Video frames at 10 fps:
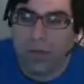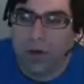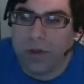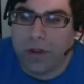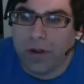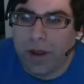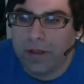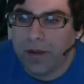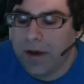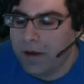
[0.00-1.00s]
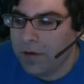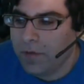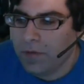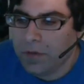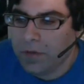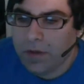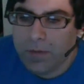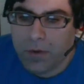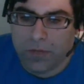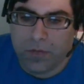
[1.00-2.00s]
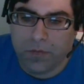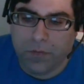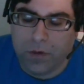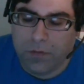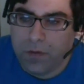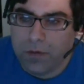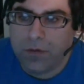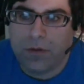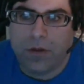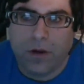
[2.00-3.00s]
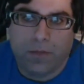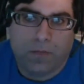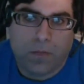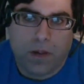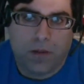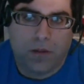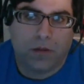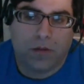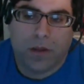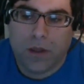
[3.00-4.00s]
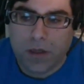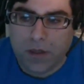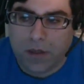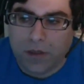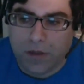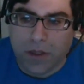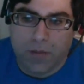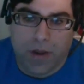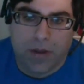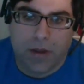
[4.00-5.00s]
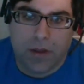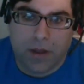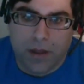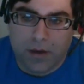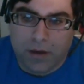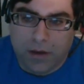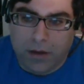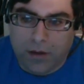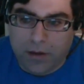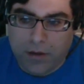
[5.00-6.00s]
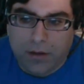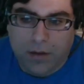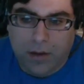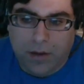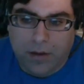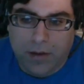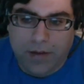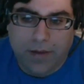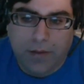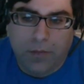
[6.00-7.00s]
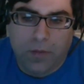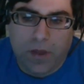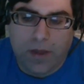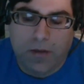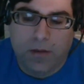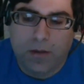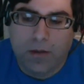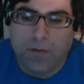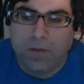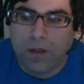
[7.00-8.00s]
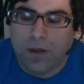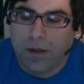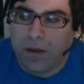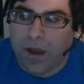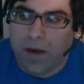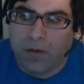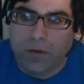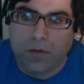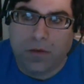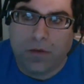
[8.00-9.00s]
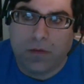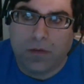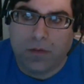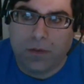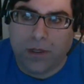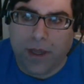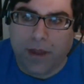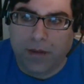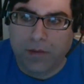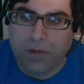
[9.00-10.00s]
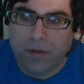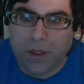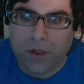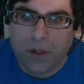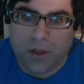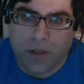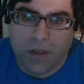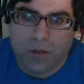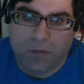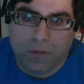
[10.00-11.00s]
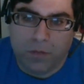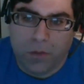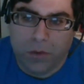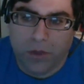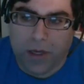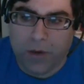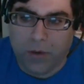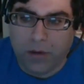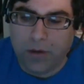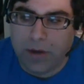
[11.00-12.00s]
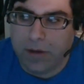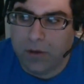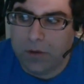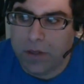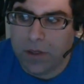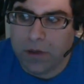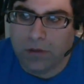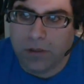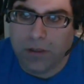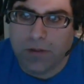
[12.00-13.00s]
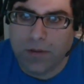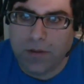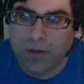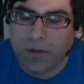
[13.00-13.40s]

approach, I think I agree with both of you folks. It's the same idea that this, for me, I don't look at decisions like this from a moral angle. I look at it strategically,